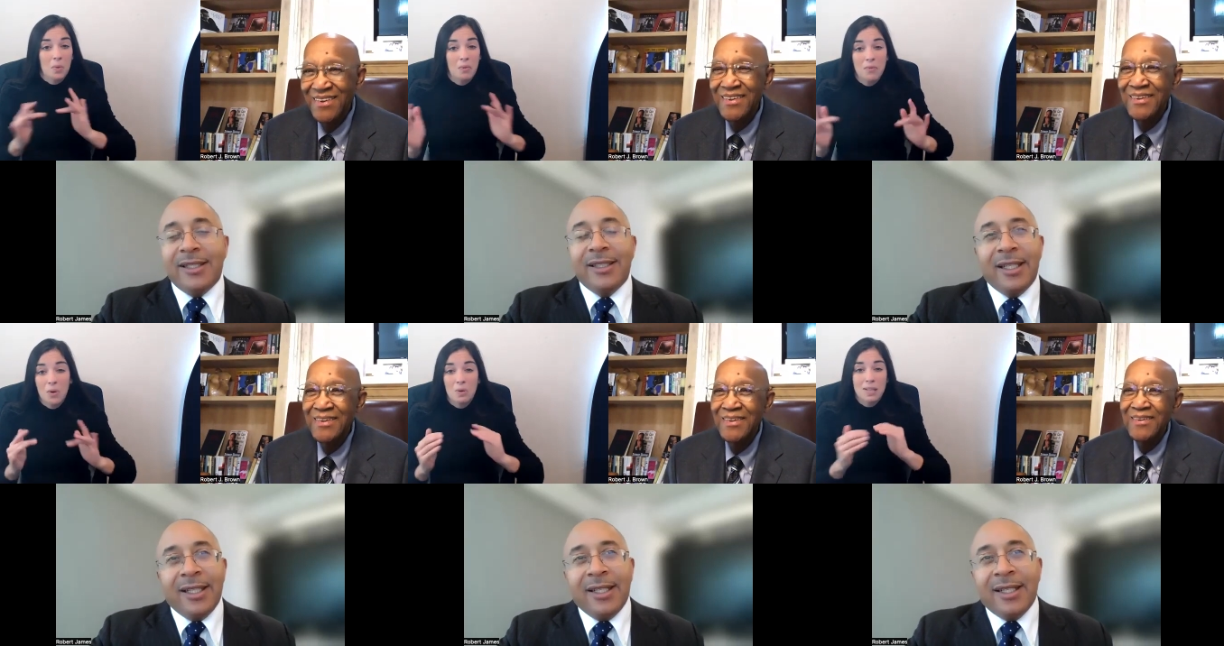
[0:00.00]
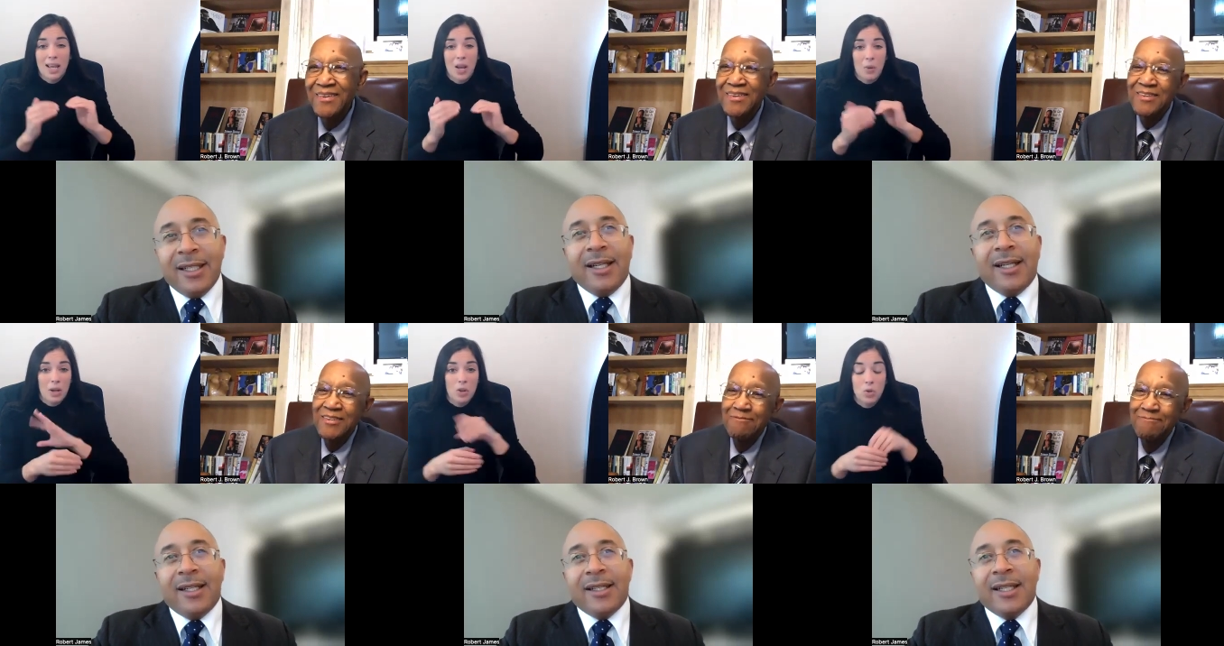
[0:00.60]
Speaker 1: And
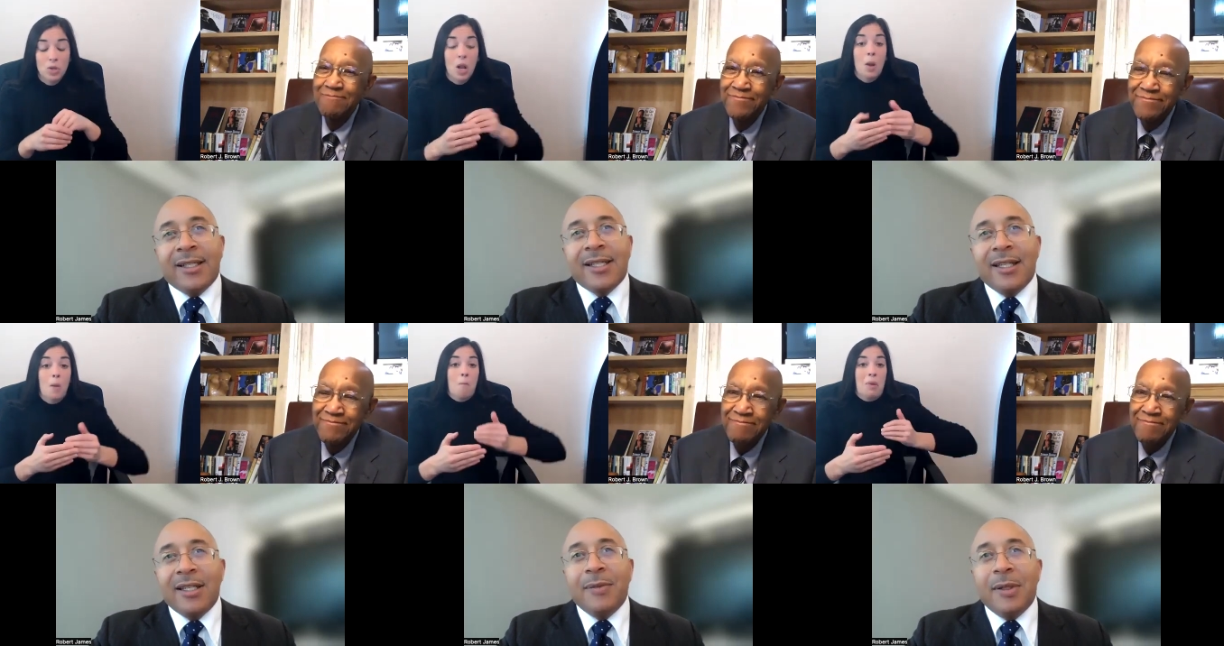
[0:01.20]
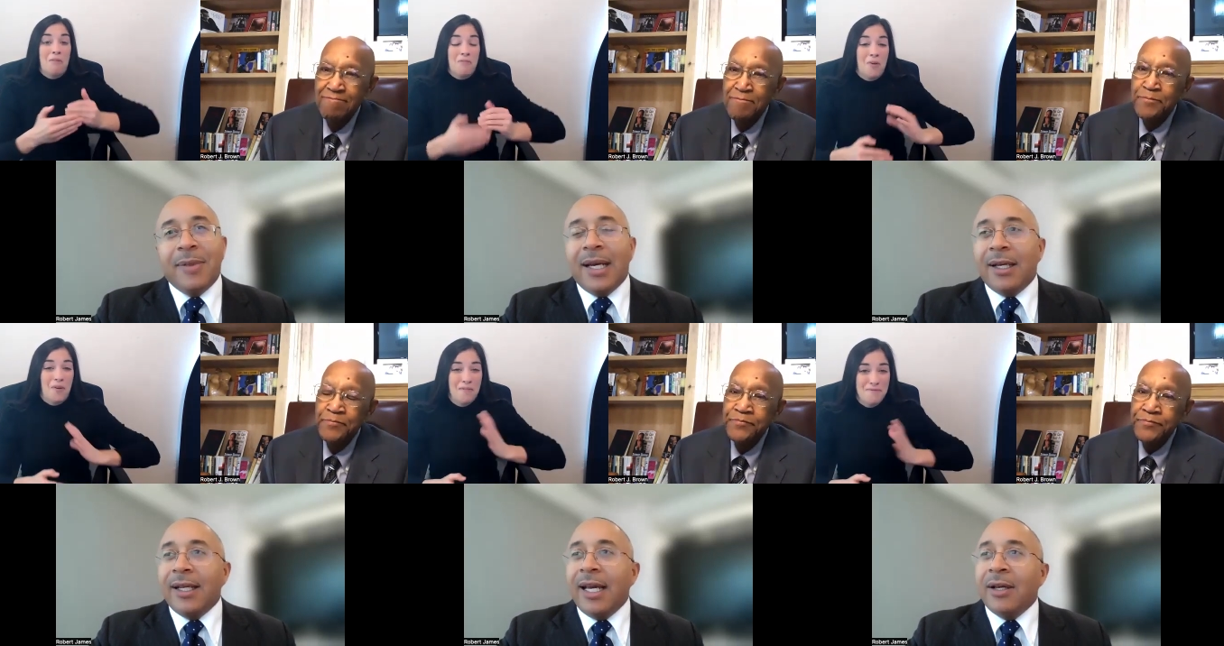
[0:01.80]
uh, tell us a little bit
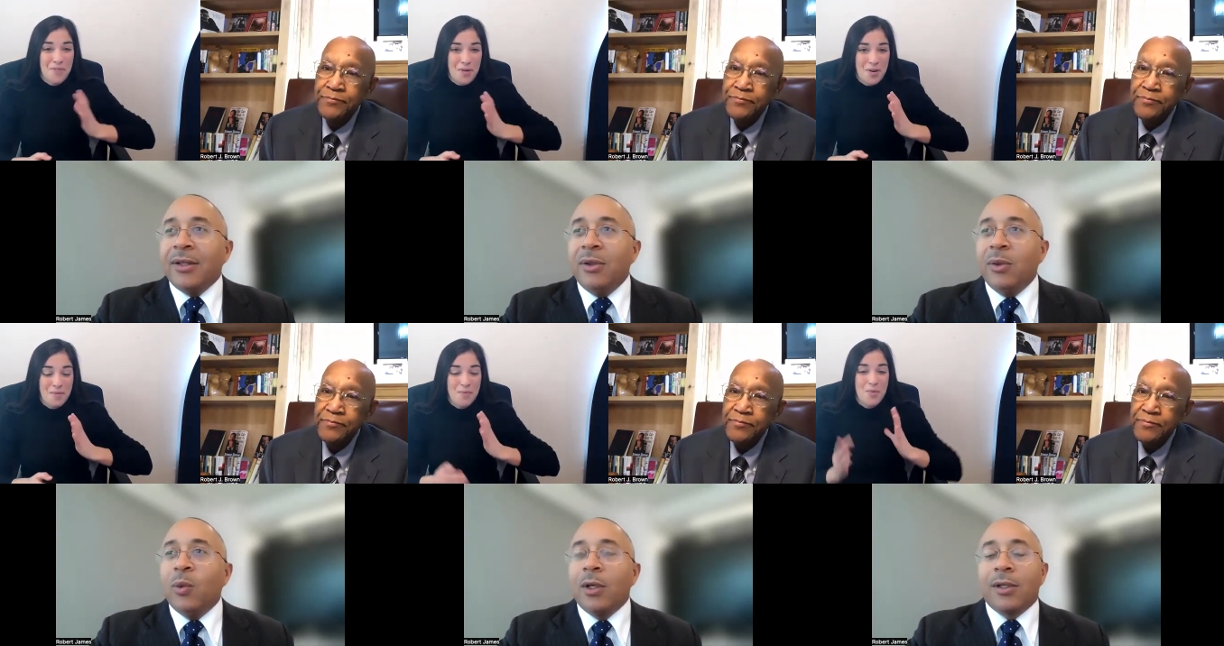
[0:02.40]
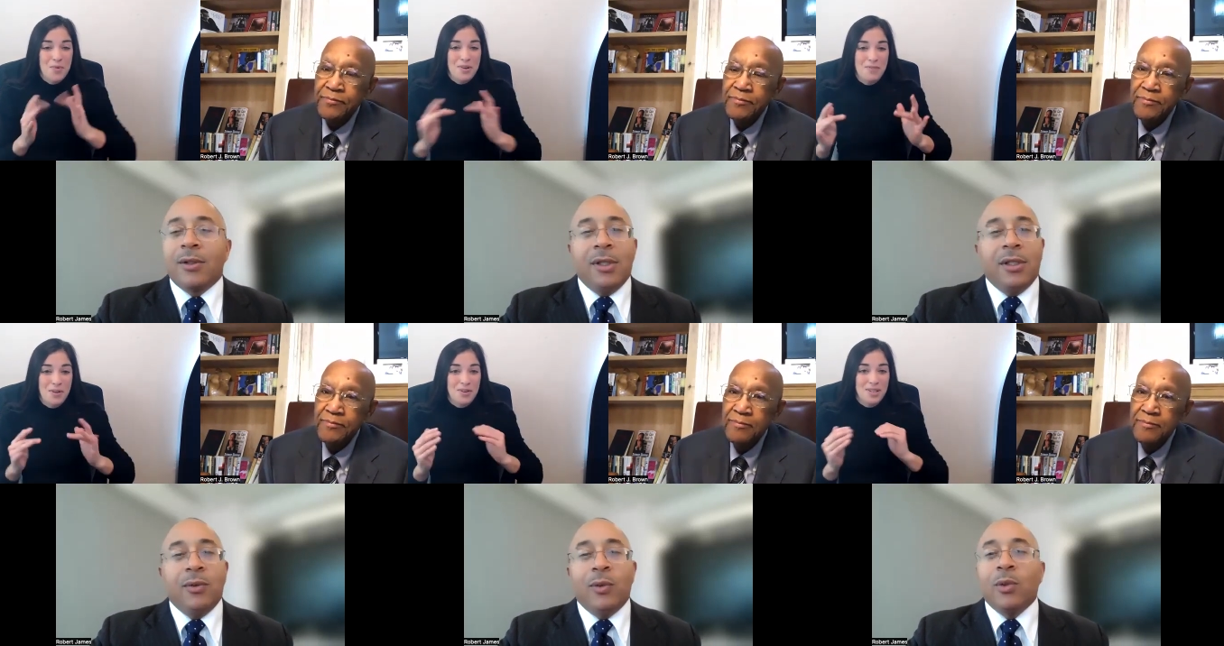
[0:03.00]
about how you worked
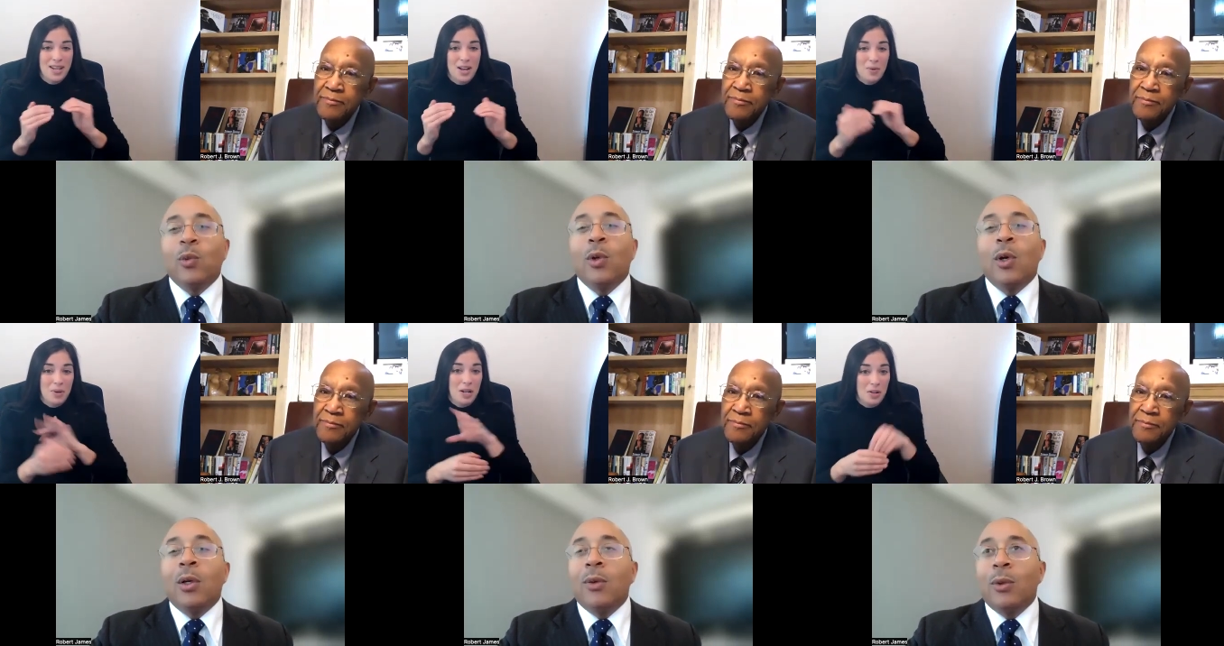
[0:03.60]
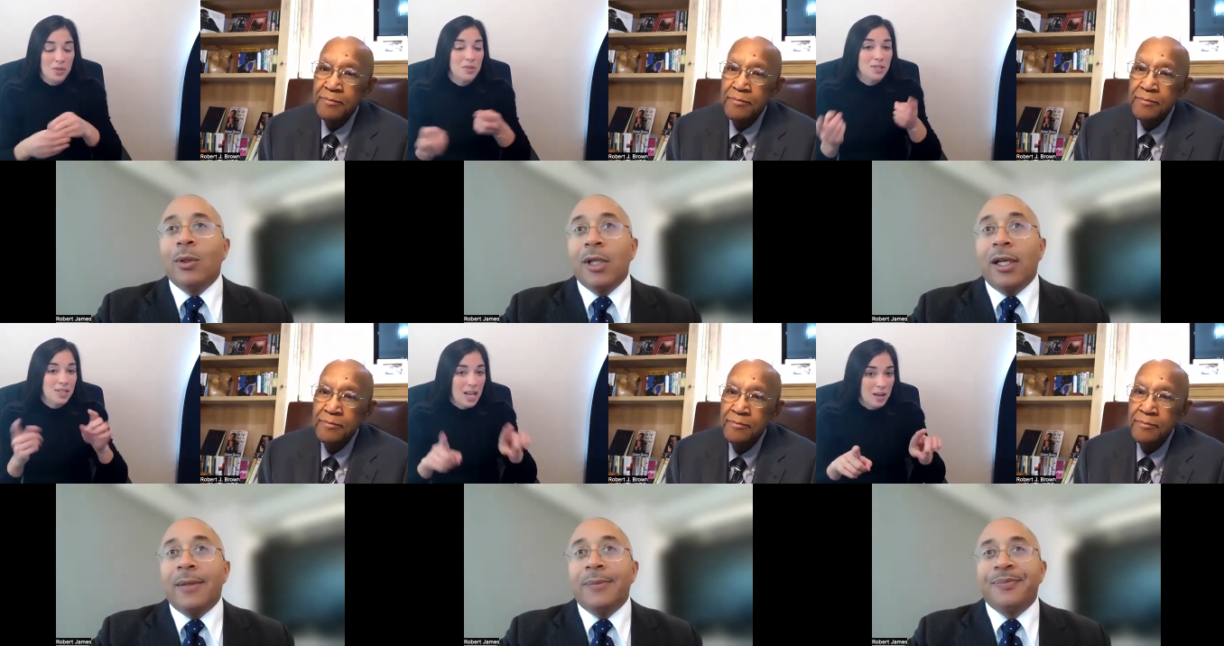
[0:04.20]
with, with, with
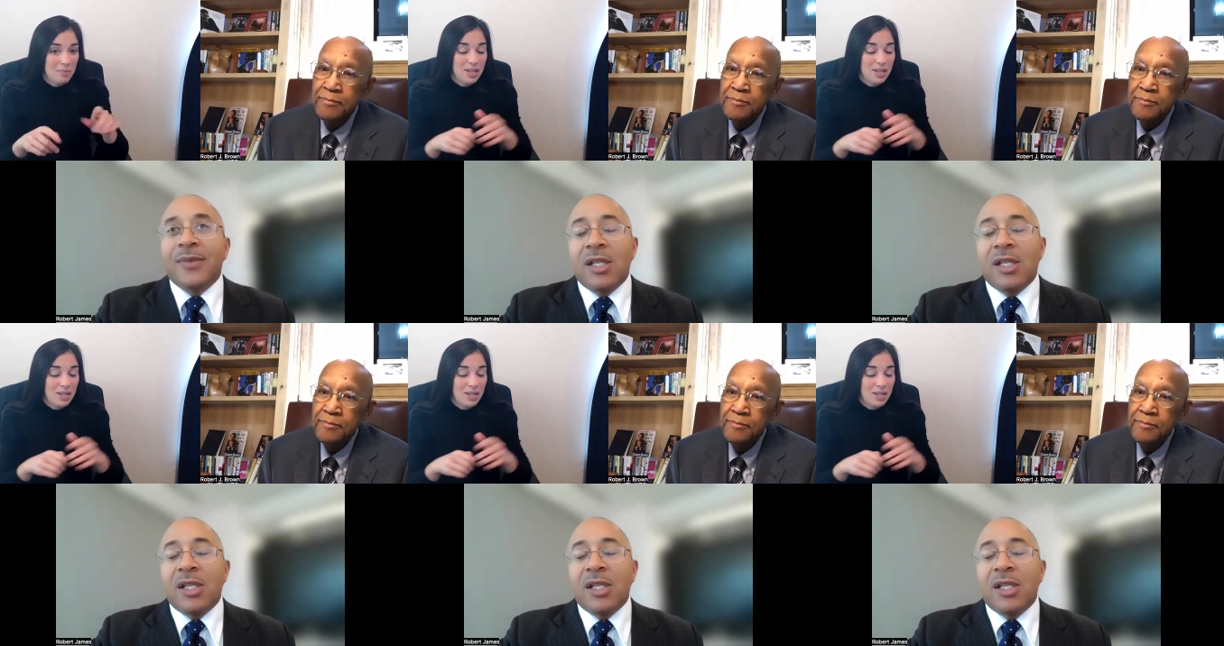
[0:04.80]
um,